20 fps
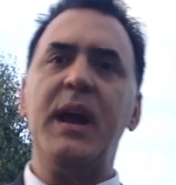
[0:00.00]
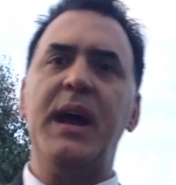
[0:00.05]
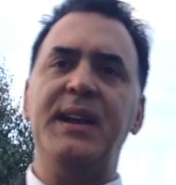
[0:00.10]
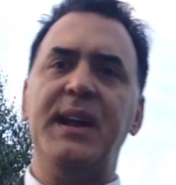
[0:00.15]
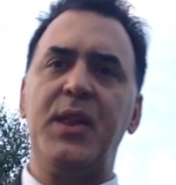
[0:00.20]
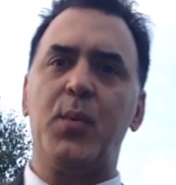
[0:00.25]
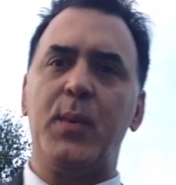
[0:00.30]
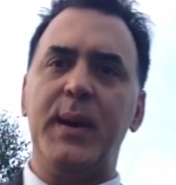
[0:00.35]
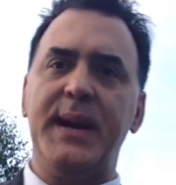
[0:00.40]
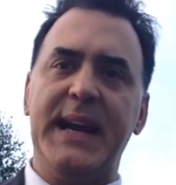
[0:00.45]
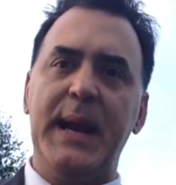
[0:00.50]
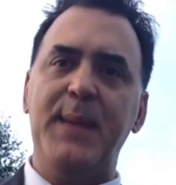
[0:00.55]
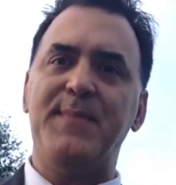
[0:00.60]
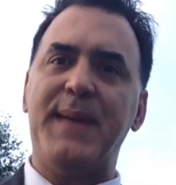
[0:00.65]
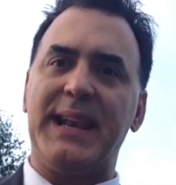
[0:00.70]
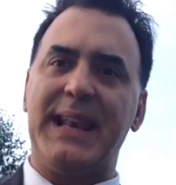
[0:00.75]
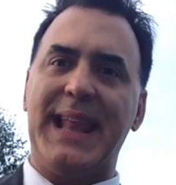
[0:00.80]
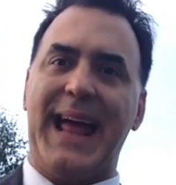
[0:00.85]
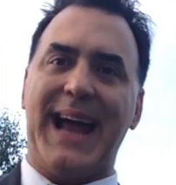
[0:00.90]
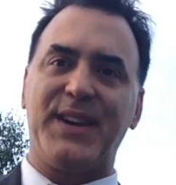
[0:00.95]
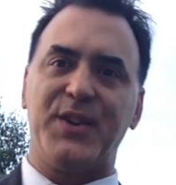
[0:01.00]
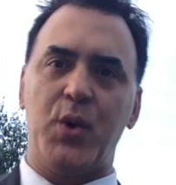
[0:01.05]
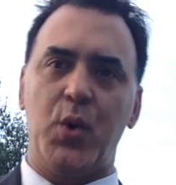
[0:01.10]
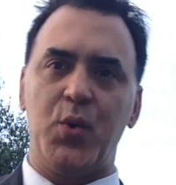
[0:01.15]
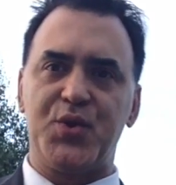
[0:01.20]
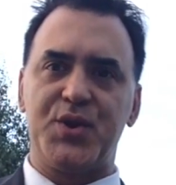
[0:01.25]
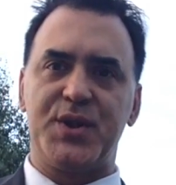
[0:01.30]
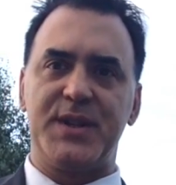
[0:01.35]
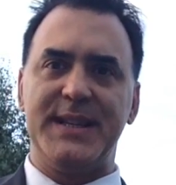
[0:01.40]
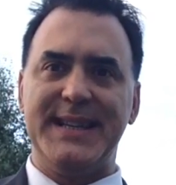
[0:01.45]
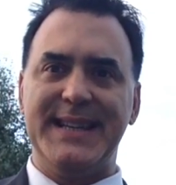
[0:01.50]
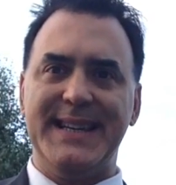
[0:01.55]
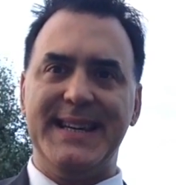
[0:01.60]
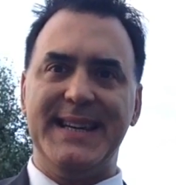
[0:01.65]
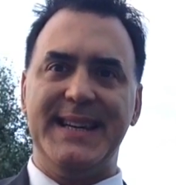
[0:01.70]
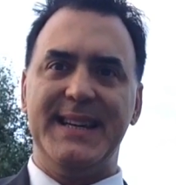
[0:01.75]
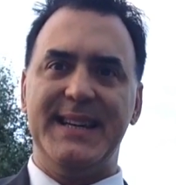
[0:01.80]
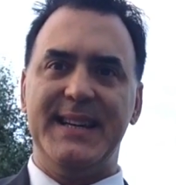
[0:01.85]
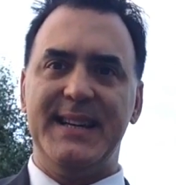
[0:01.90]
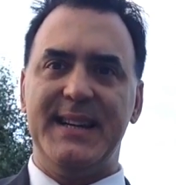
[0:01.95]
that lactose
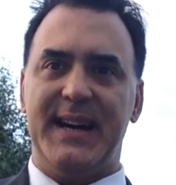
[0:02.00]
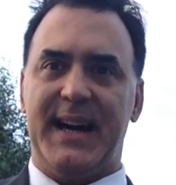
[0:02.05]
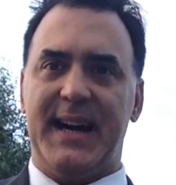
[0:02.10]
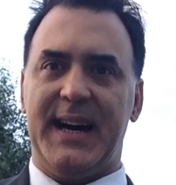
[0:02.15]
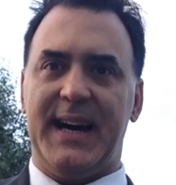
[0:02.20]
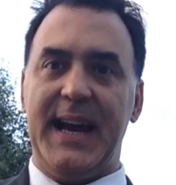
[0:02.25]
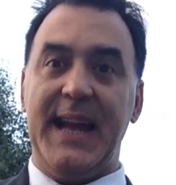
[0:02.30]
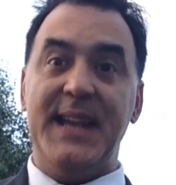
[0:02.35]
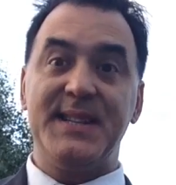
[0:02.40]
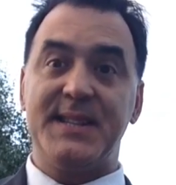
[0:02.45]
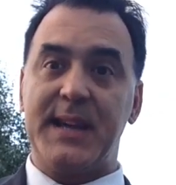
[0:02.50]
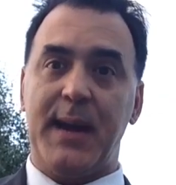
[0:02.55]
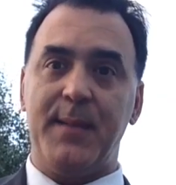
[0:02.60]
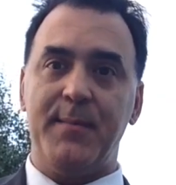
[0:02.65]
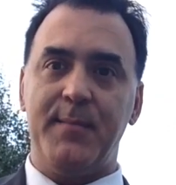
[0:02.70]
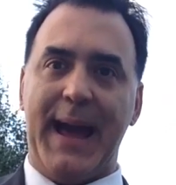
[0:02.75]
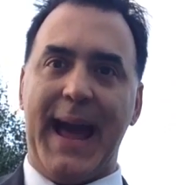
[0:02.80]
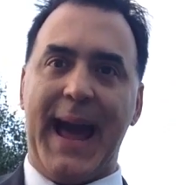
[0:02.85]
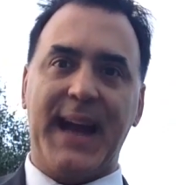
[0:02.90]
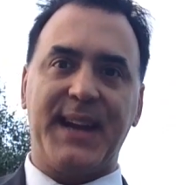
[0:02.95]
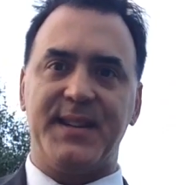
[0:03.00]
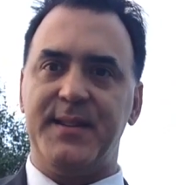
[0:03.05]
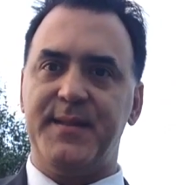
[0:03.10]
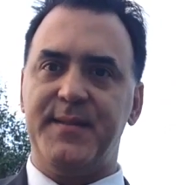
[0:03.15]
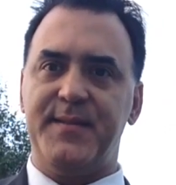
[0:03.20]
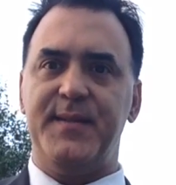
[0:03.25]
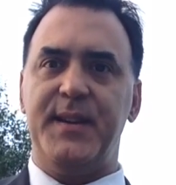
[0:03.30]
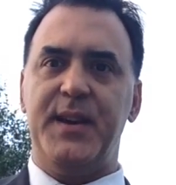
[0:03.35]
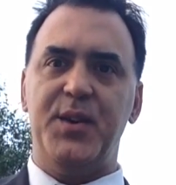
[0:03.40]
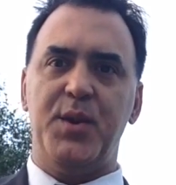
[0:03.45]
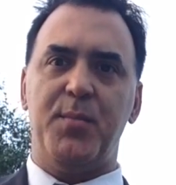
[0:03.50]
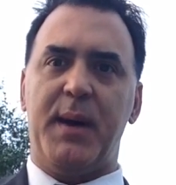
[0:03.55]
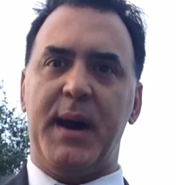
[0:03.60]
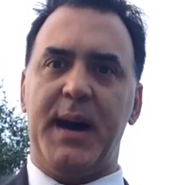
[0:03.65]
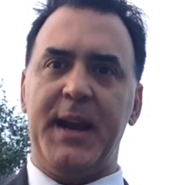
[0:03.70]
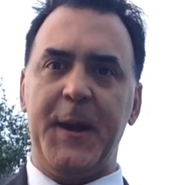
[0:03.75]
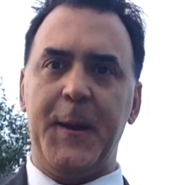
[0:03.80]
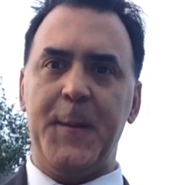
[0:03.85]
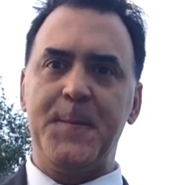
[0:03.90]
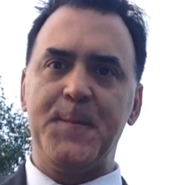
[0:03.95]
enzyme active in your
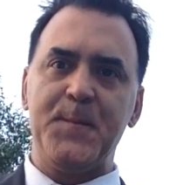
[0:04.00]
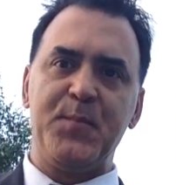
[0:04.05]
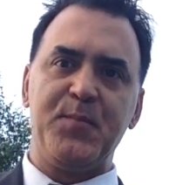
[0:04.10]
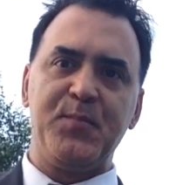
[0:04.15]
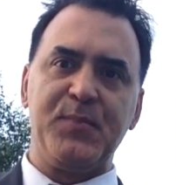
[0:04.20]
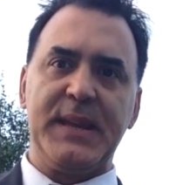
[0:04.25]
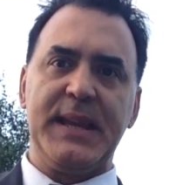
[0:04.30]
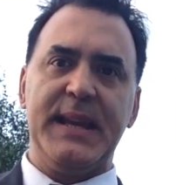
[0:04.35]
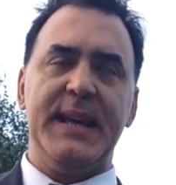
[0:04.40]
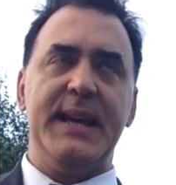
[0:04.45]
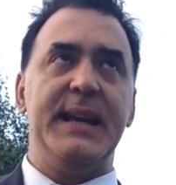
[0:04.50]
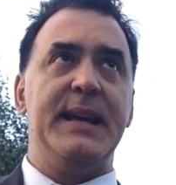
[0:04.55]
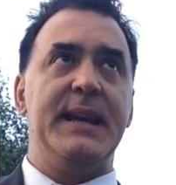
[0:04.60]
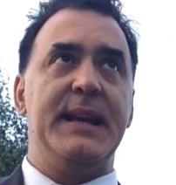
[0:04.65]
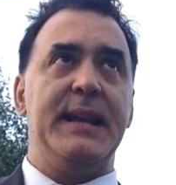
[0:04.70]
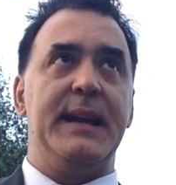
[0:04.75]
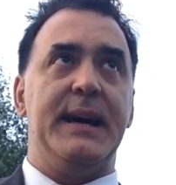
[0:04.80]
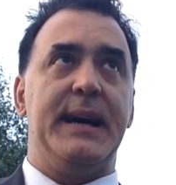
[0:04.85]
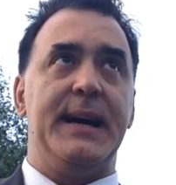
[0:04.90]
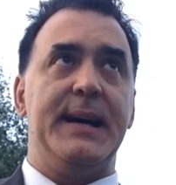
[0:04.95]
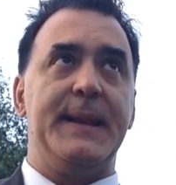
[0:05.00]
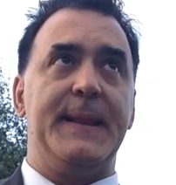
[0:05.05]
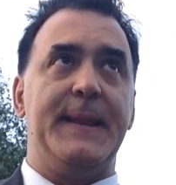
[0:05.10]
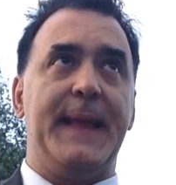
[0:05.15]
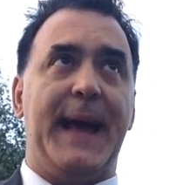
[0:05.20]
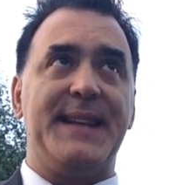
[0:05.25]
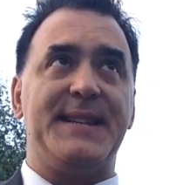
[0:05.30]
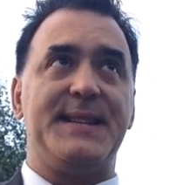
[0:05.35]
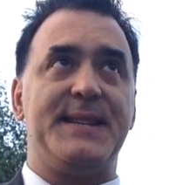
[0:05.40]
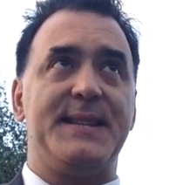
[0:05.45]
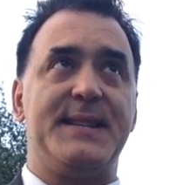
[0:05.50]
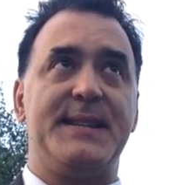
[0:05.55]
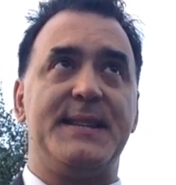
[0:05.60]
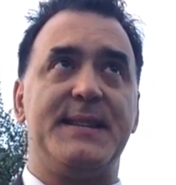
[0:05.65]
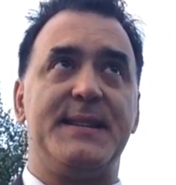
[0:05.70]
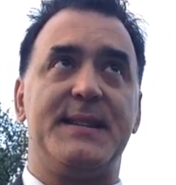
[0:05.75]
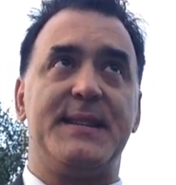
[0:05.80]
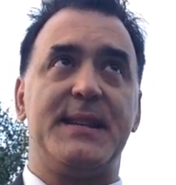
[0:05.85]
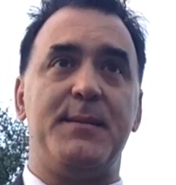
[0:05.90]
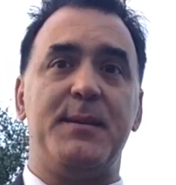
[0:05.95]
body. That's
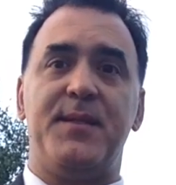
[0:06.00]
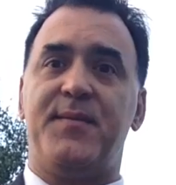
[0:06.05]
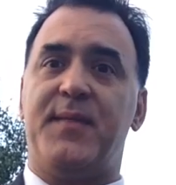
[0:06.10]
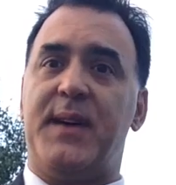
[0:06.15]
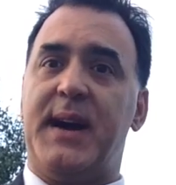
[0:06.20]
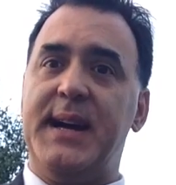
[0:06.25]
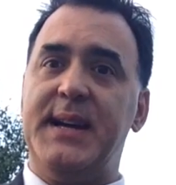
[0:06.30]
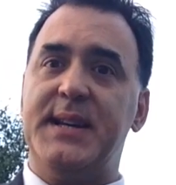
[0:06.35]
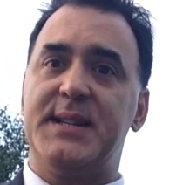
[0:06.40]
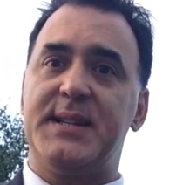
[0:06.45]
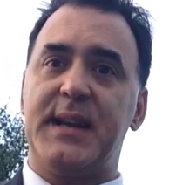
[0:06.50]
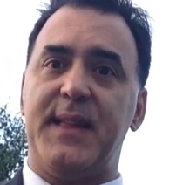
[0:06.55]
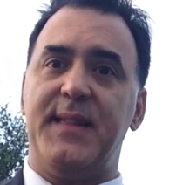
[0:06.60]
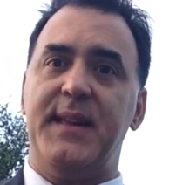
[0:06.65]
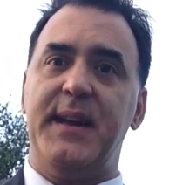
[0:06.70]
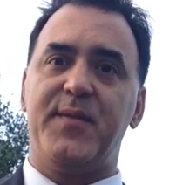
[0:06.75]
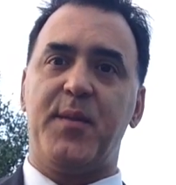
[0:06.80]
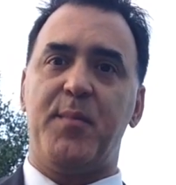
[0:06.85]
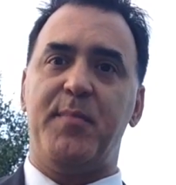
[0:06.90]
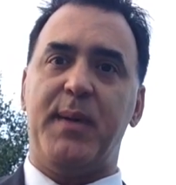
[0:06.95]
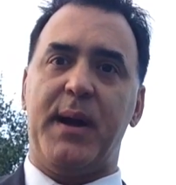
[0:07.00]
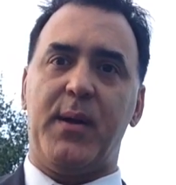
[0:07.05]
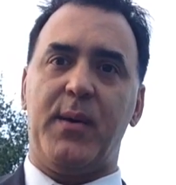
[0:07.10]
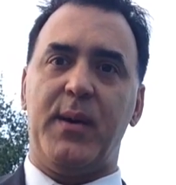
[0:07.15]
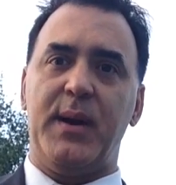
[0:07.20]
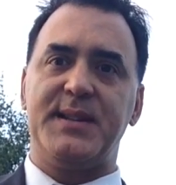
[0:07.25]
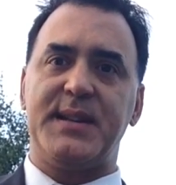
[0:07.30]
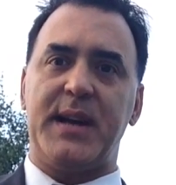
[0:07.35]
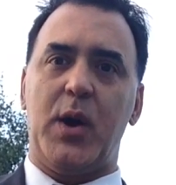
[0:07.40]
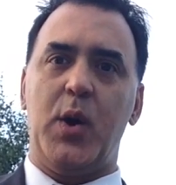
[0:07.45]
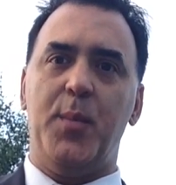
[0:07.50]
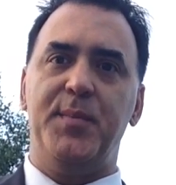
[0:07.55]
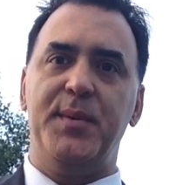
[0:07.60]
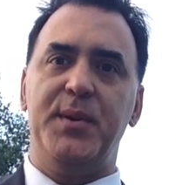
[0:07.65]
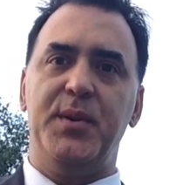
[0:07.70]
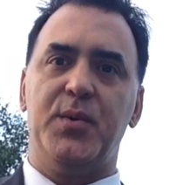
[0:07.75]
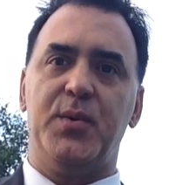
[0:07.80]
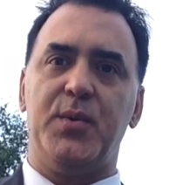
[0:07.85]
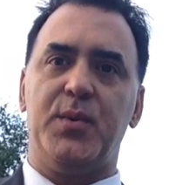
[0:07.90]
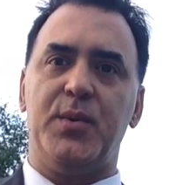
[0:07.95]
some advice, I think, for parents. I hope
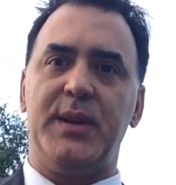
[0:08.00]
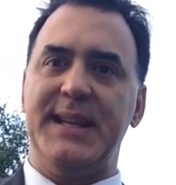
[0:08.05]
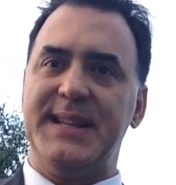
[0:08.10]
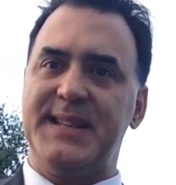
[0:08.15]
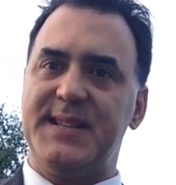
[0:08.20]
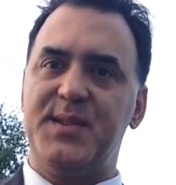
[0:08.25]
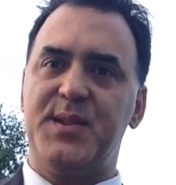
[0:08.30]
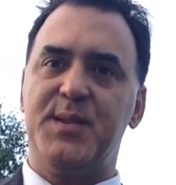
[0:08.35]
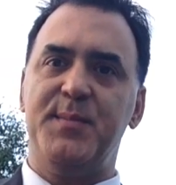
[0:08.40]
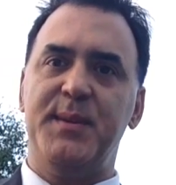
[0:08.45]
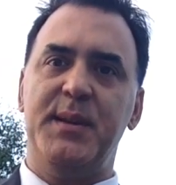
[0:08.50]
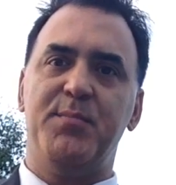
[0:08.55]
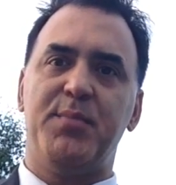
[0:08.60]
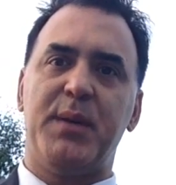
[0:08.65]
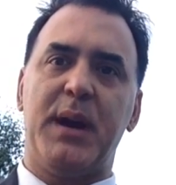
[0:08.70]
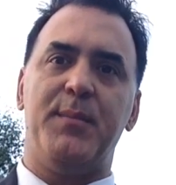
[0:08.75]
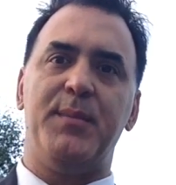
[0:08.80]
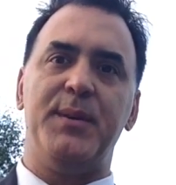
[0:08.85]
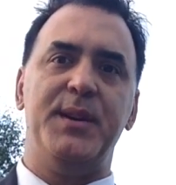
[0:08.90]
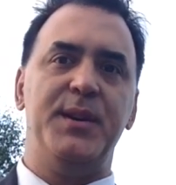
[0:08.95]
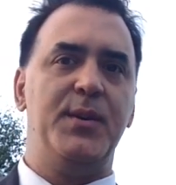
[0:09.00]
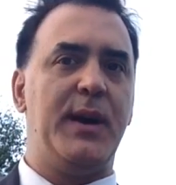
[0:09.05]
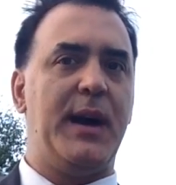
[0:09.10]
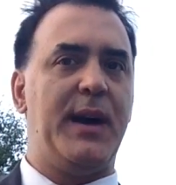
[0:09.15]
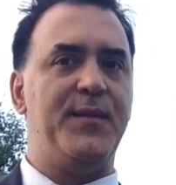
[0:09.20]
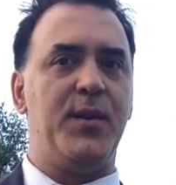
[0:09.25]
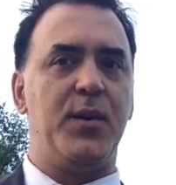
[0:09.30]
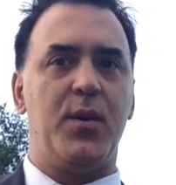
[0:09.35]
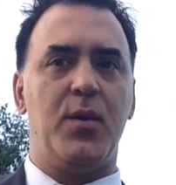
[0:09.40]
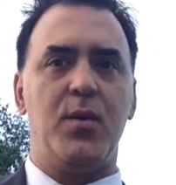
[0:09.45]
you'll listen to me. Probably you have your